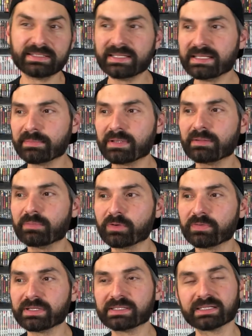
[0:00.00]
demon
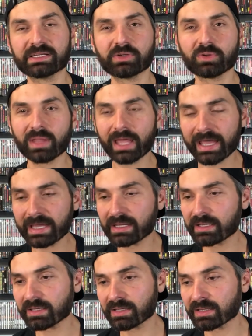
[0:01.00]
movies and you
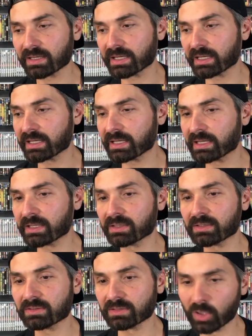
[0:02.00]
like uh,
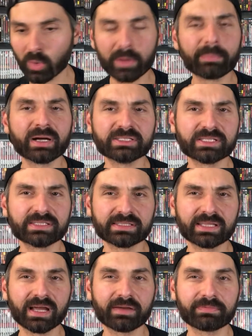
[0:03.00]
lower budget
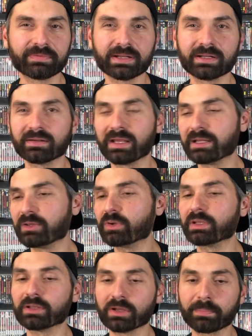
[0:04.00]
stuff and, and you
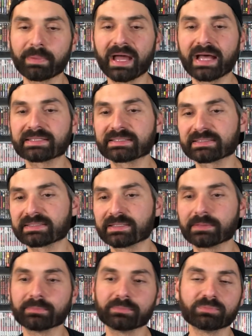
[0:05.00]
can look past
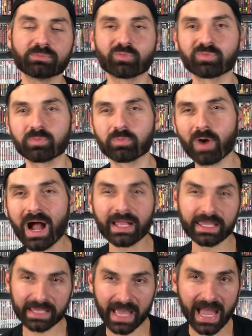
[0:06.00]
some
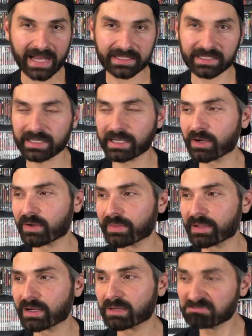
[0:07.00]
rocky acting here and
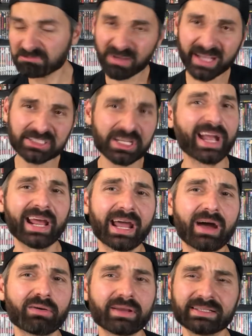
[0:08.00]
there, I'd check it
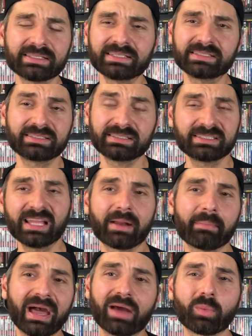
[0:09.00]
out. It's, it's, it's not a
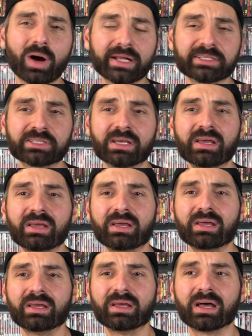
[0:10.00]
bad watch.
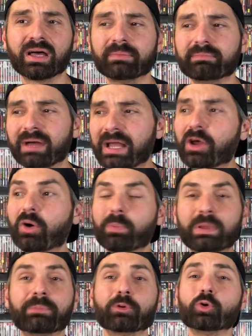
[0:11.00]
Um, I know
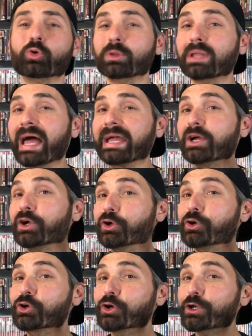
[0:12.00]
people who like
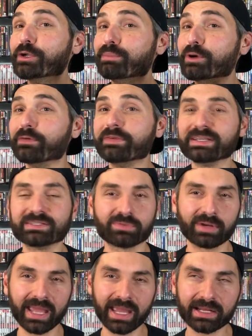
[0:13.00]
good movies
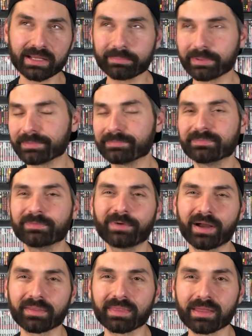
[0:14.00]
would hate it, but fuck